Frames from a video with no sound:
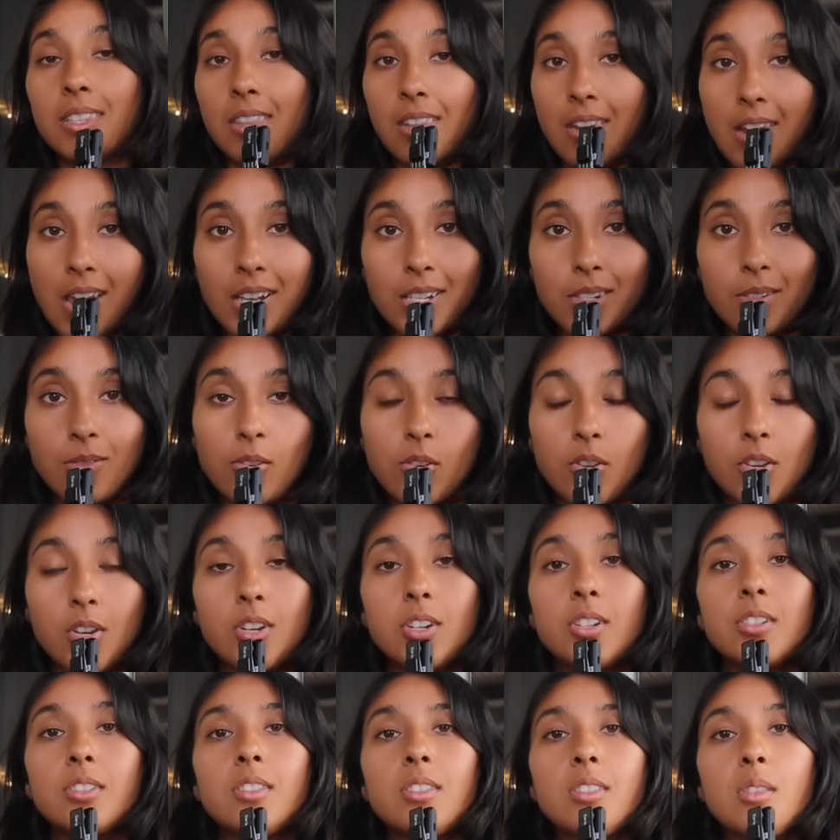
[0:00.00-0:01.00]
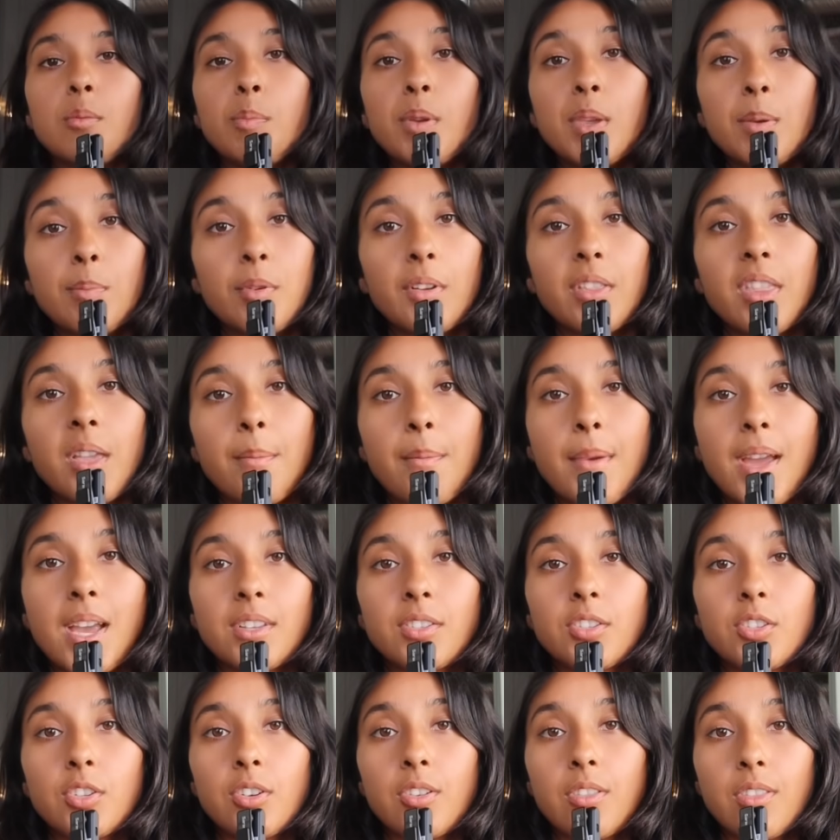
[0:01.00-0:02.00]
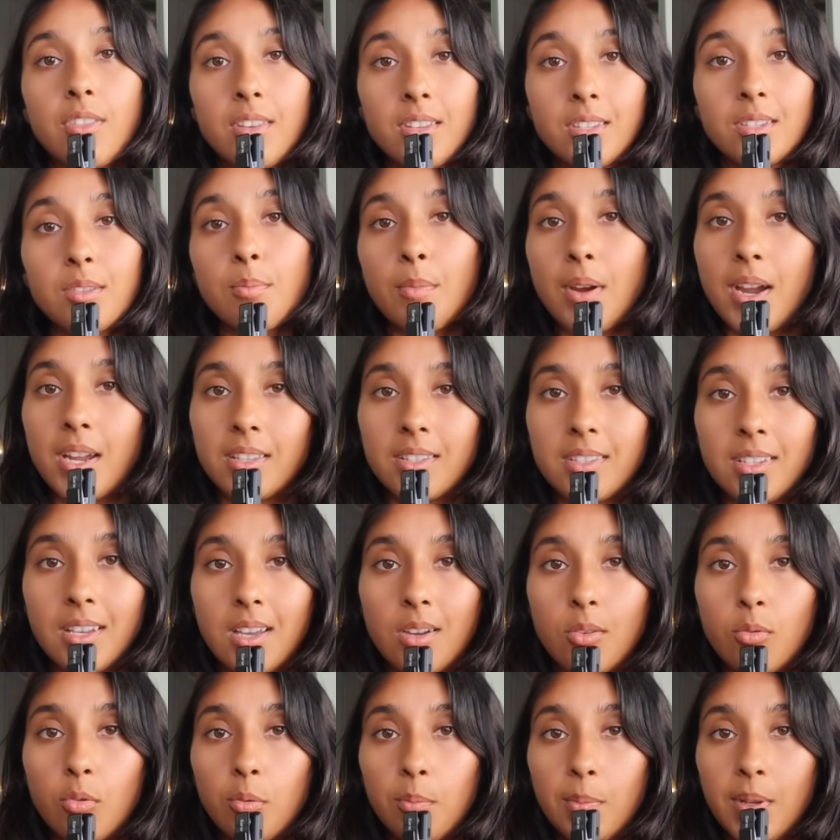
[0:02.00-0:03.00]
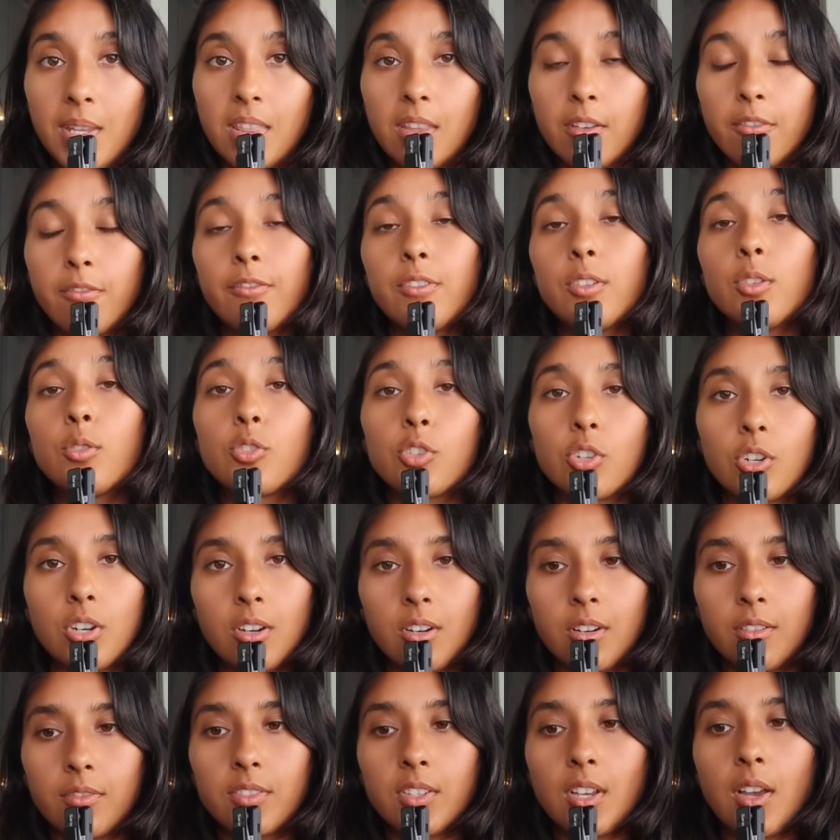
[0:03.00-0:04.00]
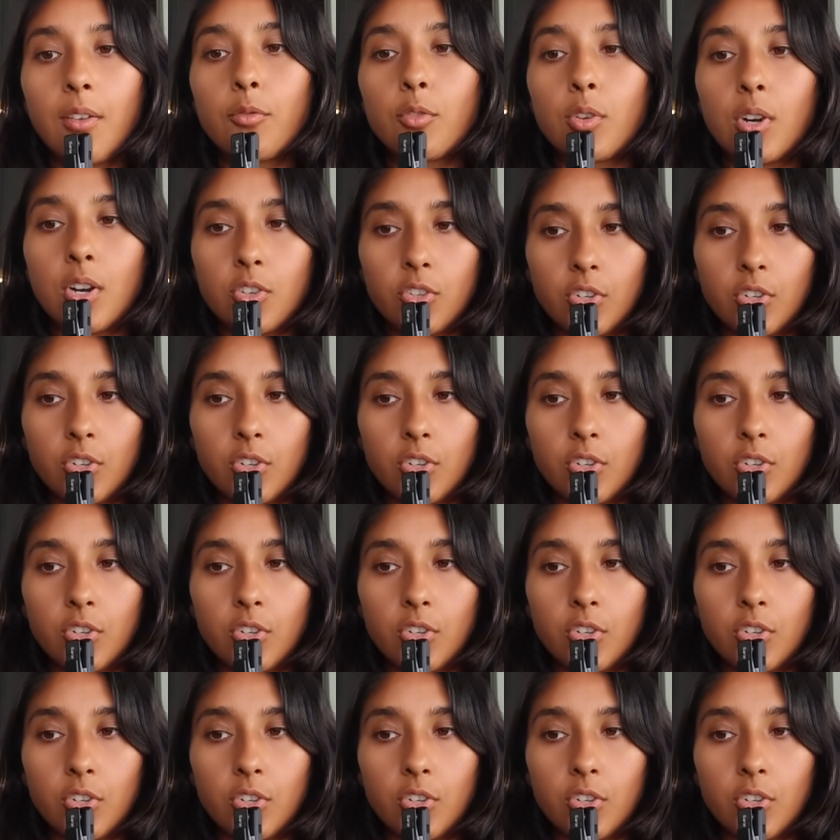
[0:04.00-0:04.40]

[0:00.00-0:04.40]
in the next few years, the people that master this mindset will be the future of software